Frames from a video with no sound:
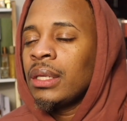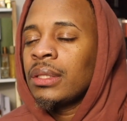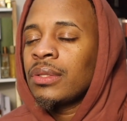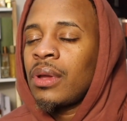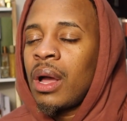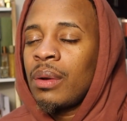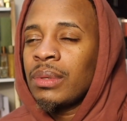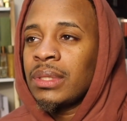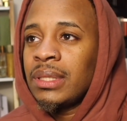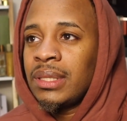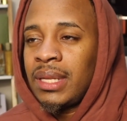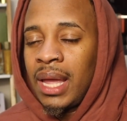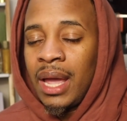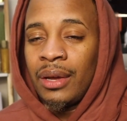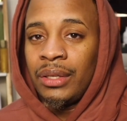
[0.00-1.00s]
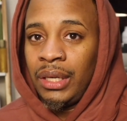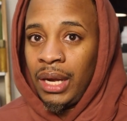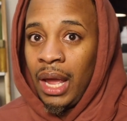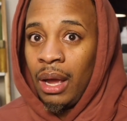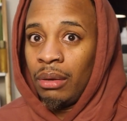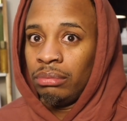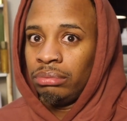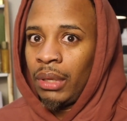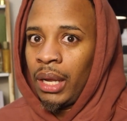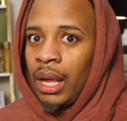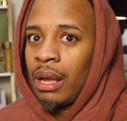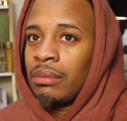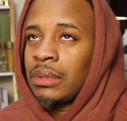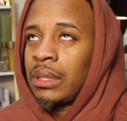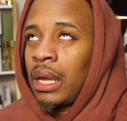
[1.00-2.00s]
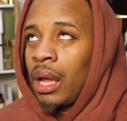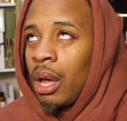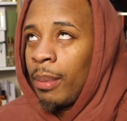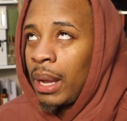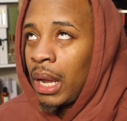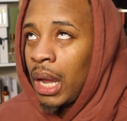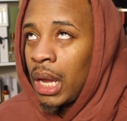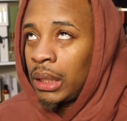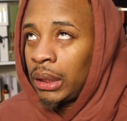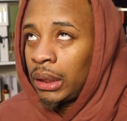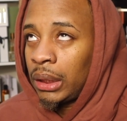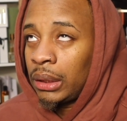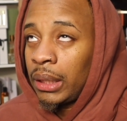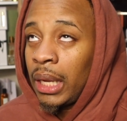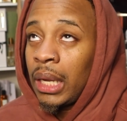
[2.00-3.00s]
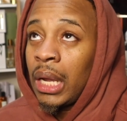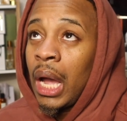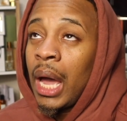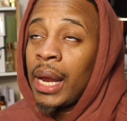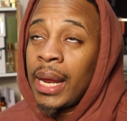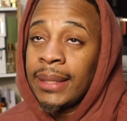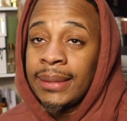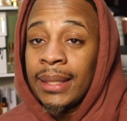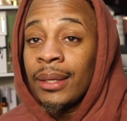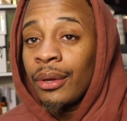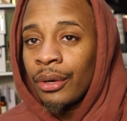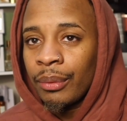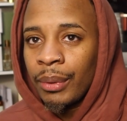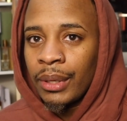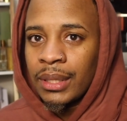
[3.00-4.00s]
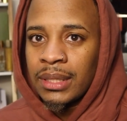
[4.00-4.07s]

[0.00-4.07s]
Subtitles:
So I was down and out. Like, I was like, oh my God, thank God I didn't go to work.